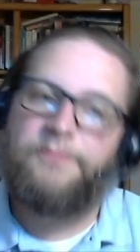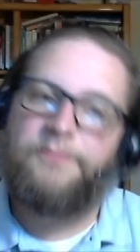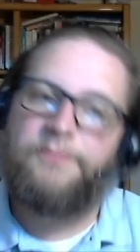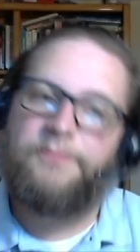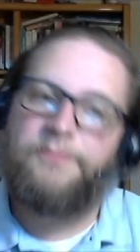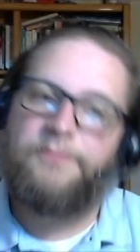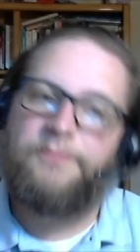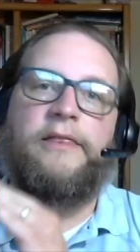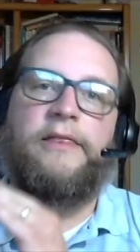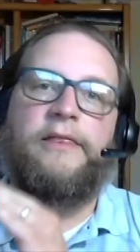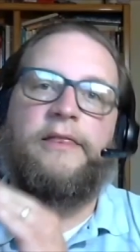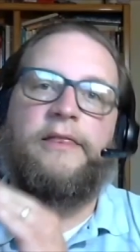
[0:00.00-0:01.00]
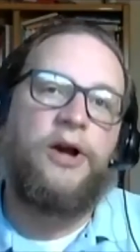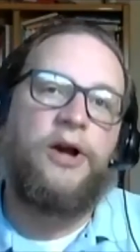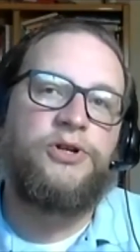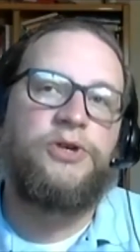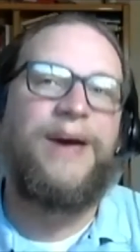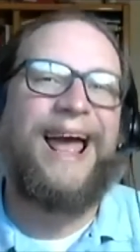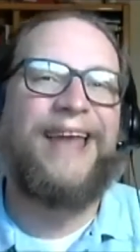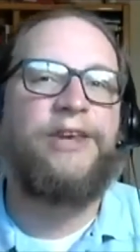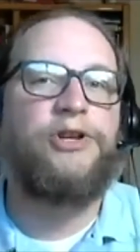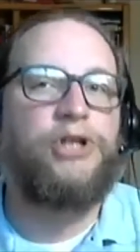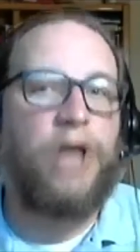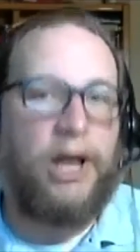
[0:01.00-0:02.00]
and in Joshua and
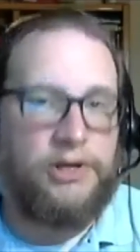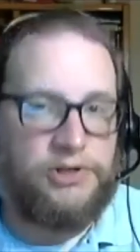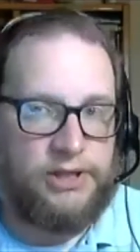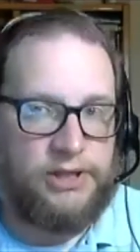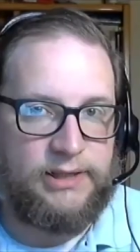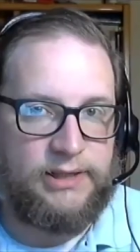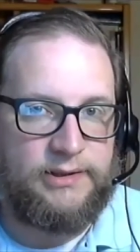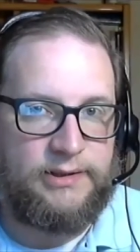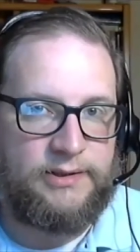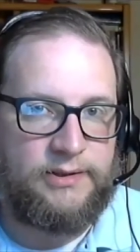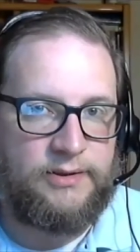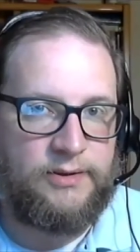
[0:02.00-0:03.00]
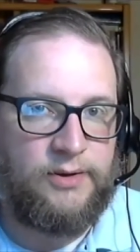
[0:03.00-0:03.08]
Judges,